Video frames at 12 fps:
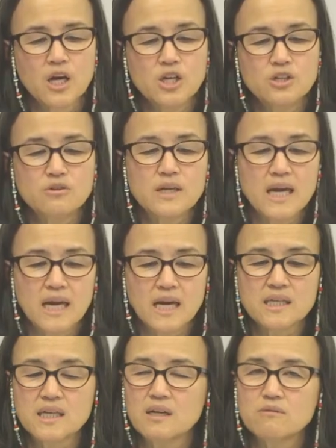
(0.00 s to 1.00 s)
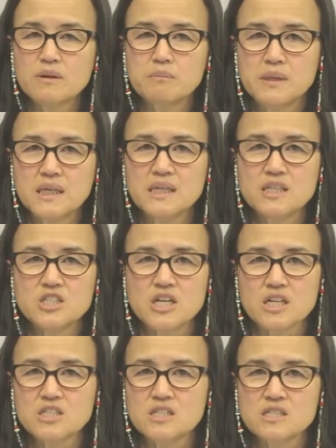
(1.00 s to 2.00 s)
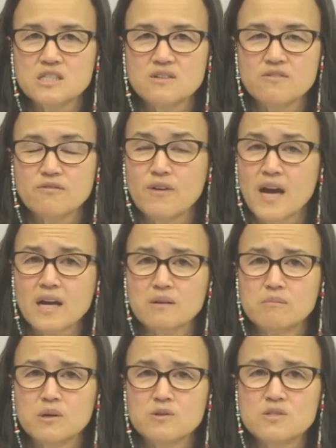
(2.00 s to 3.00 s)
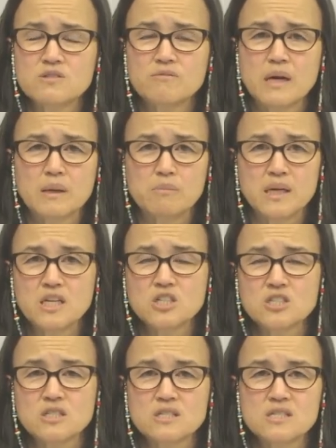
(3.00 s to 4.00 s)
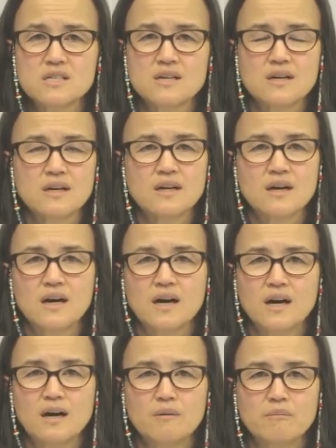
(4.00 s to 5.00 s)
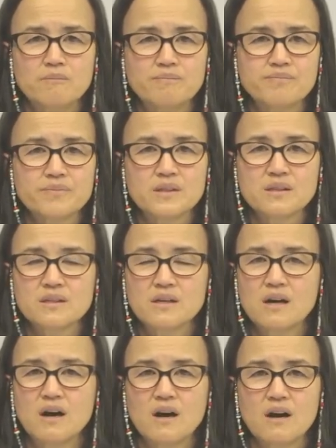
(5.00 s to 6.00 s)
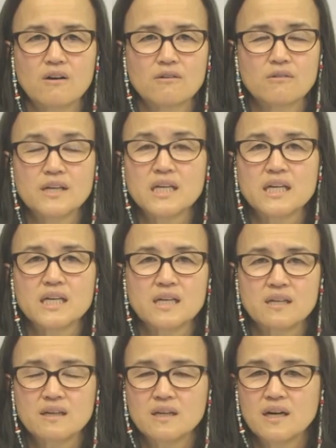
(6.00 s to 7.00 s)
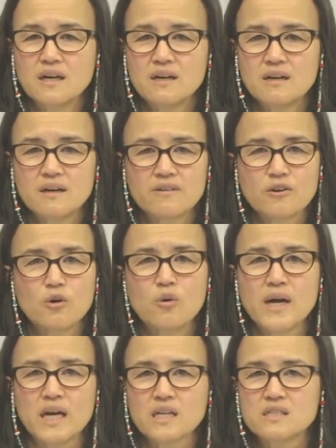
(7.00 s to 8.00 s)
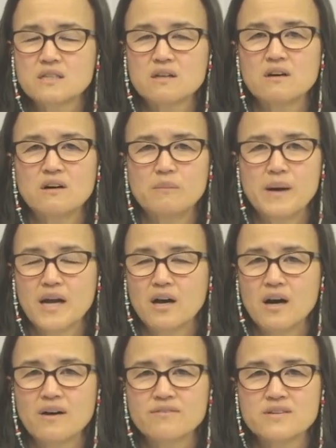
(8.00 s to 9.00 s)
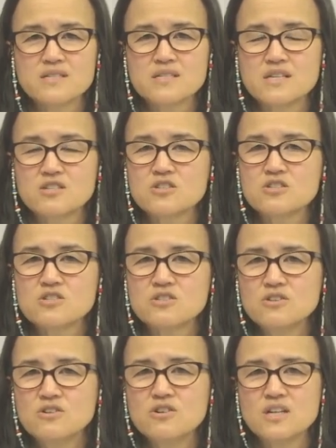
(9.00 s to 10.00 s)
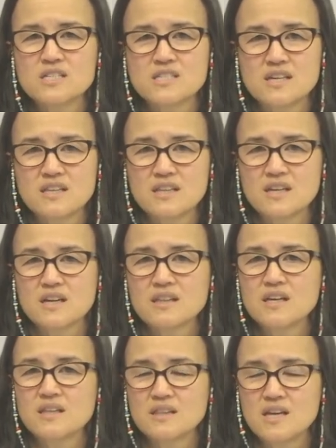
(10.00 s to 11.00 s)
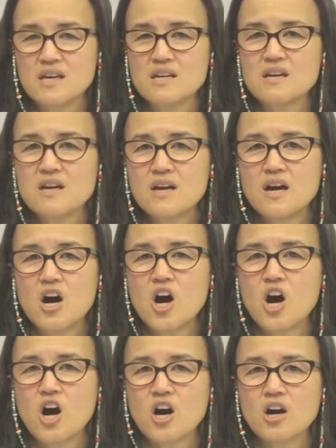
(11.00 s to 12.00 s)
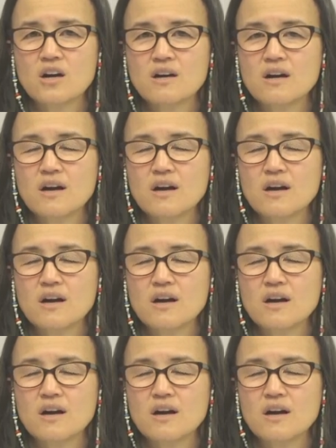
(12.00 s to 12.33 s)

You can get repeat injections, and in fact, most of my patients are really quick to call my office as soon as they think that they are